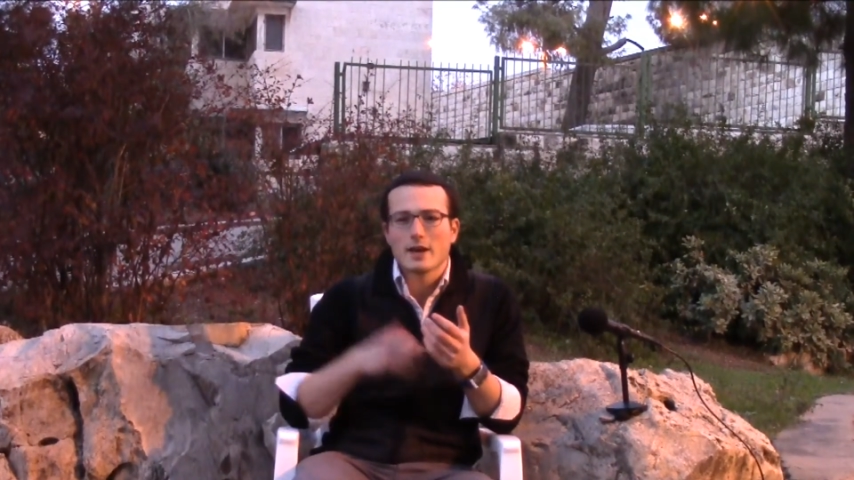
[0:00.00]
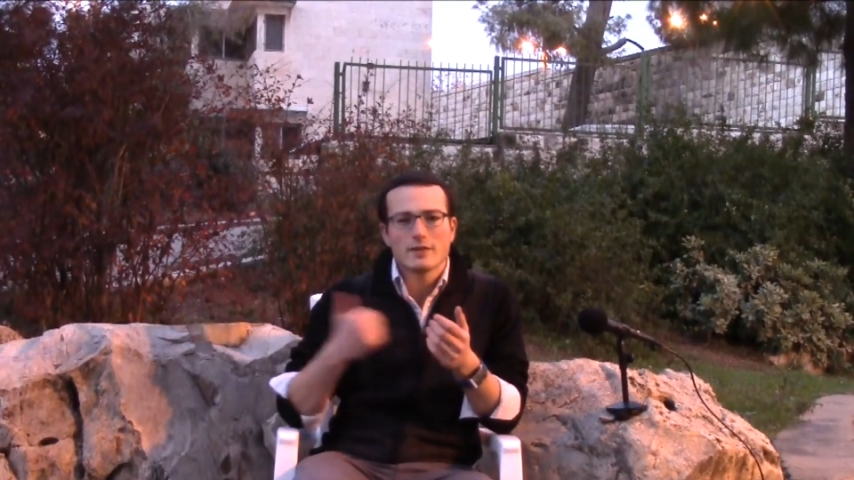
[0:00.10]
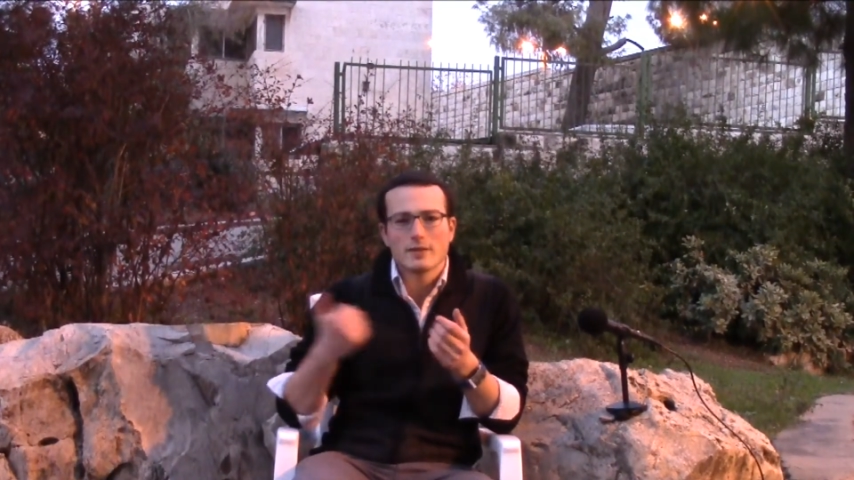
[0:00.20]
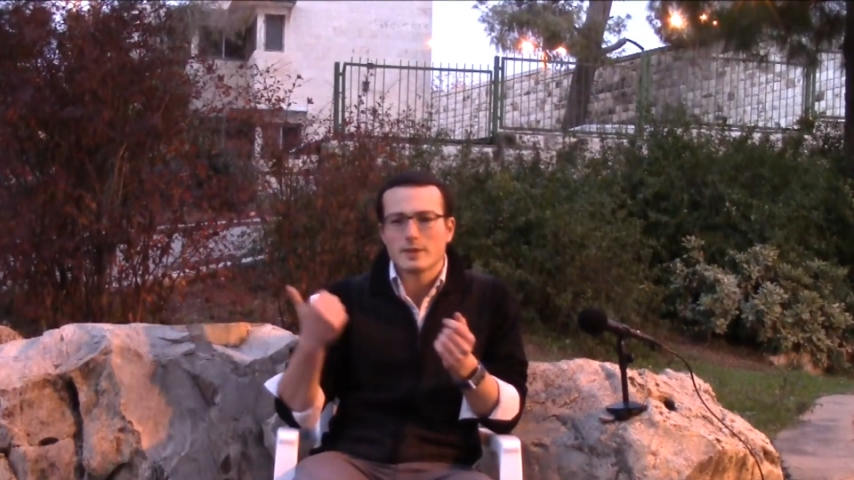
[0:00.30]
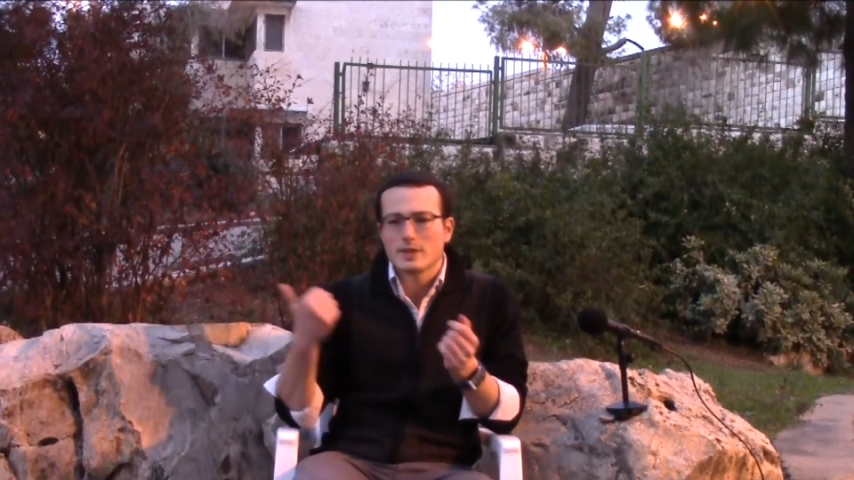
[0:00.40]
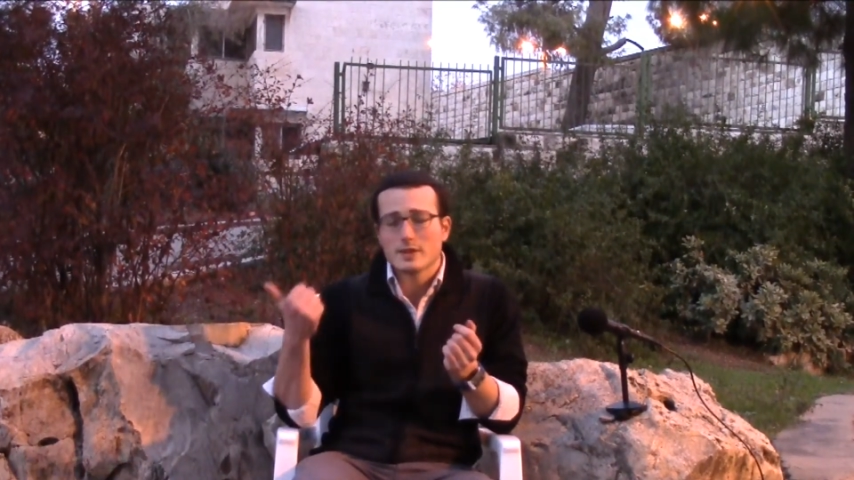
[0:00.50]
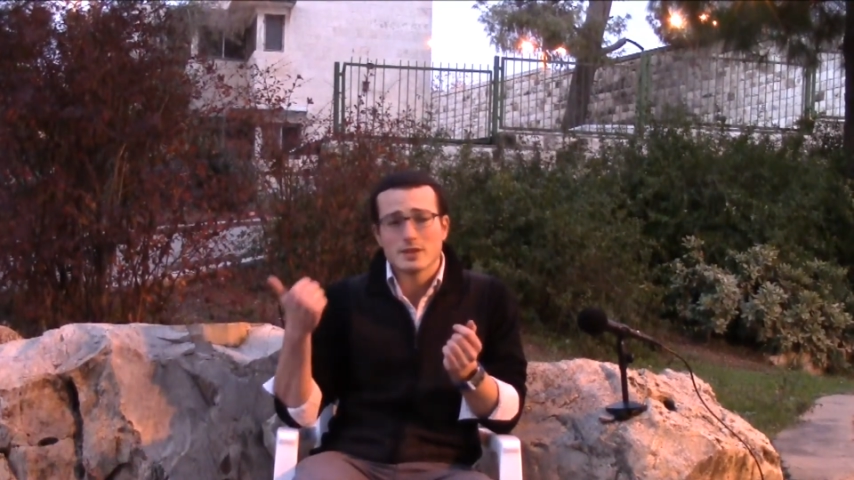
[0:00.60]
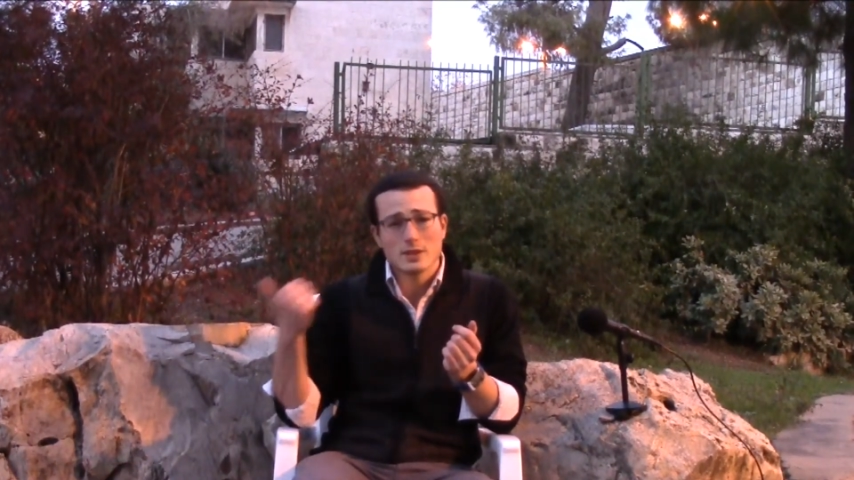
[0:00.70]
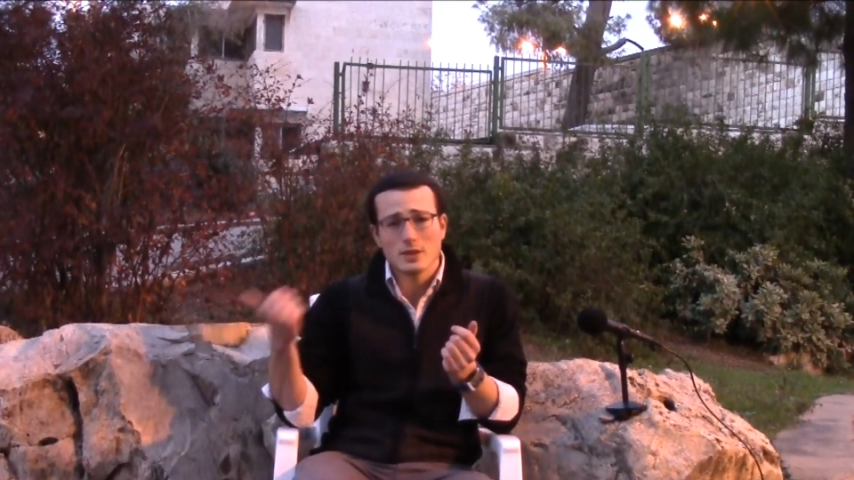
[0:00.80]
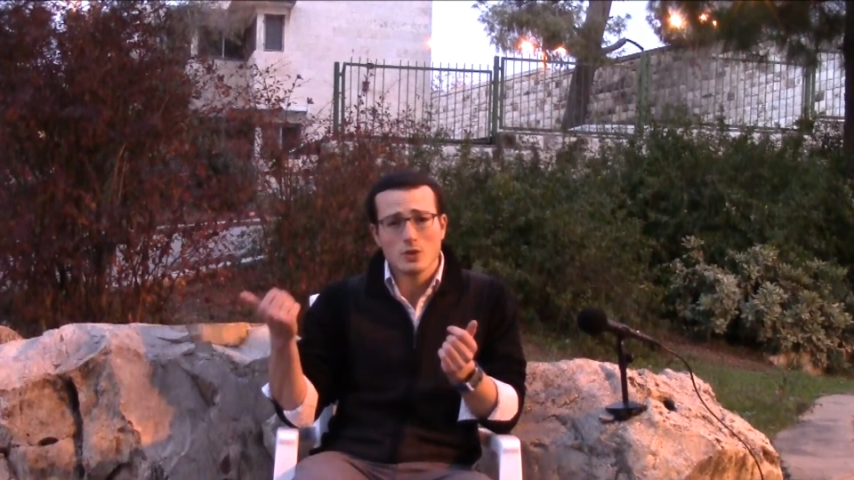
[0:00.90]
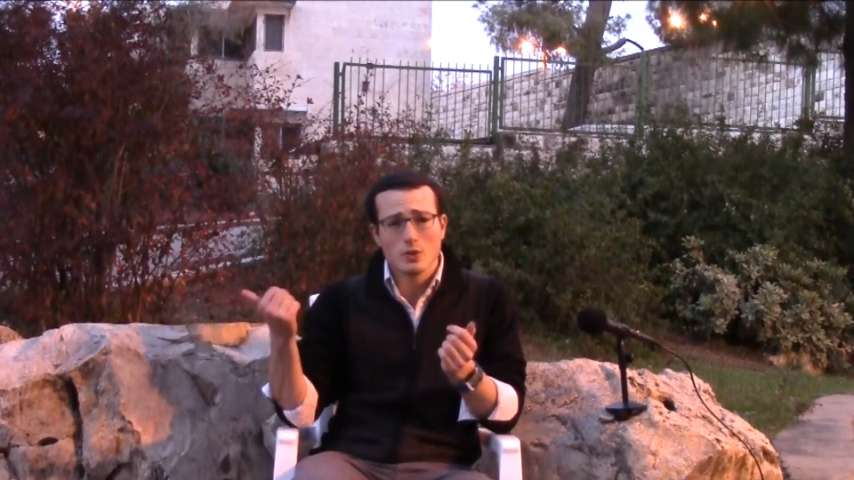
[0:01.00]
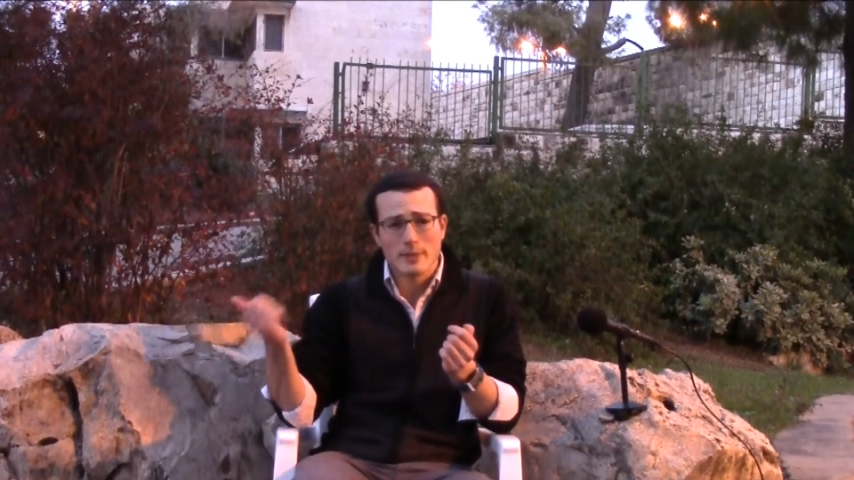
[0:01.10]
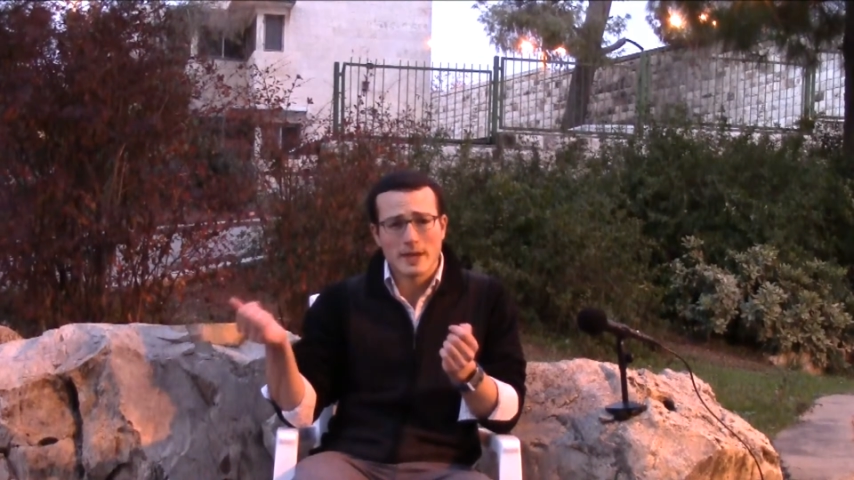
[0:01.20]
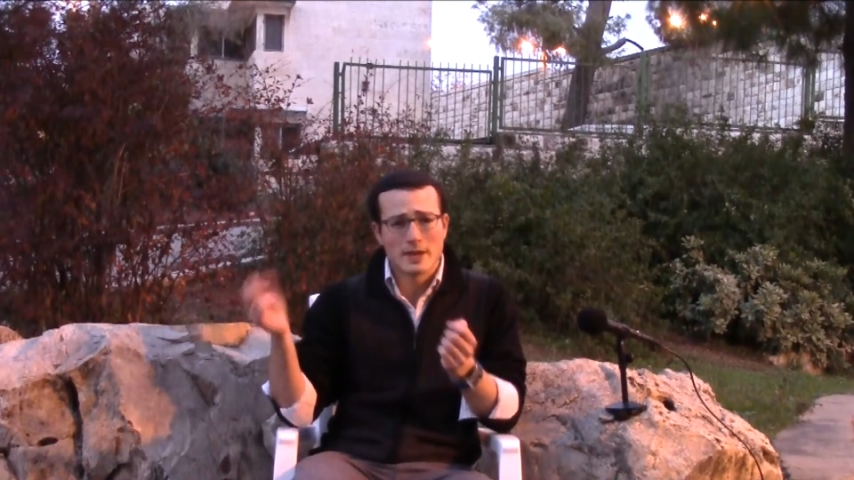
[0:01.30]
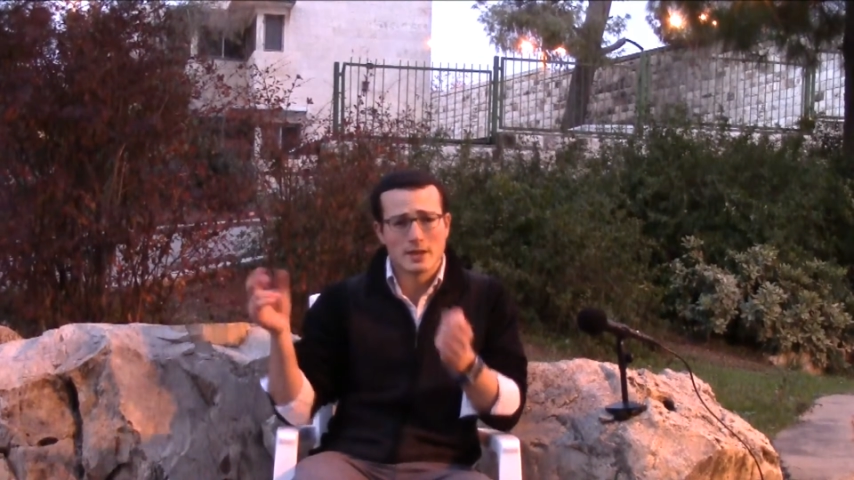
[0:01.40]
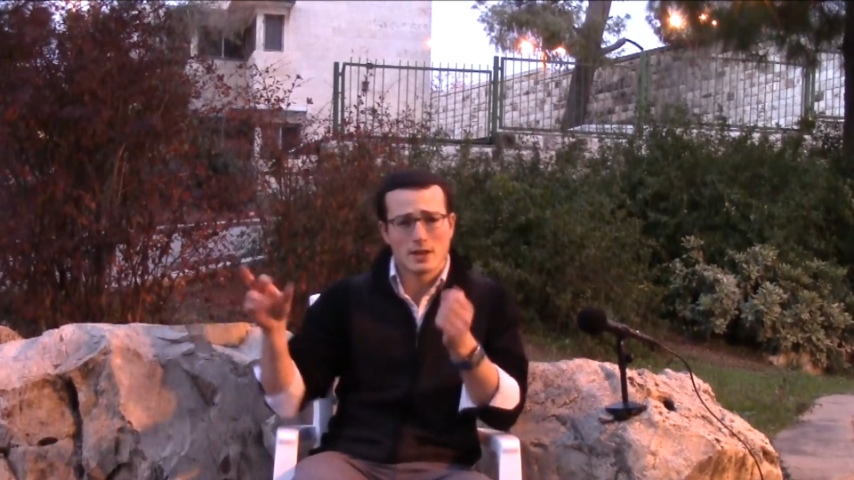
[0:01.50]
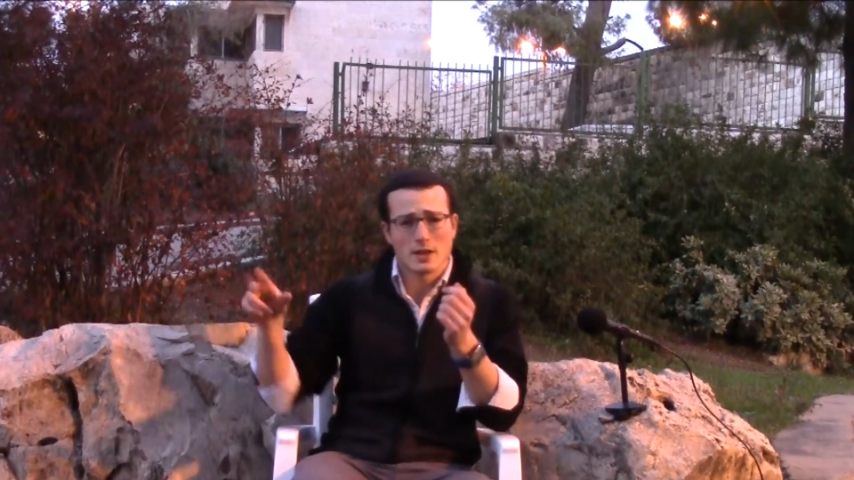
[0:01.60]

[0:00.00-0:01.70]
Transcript: heard from there's this little old man.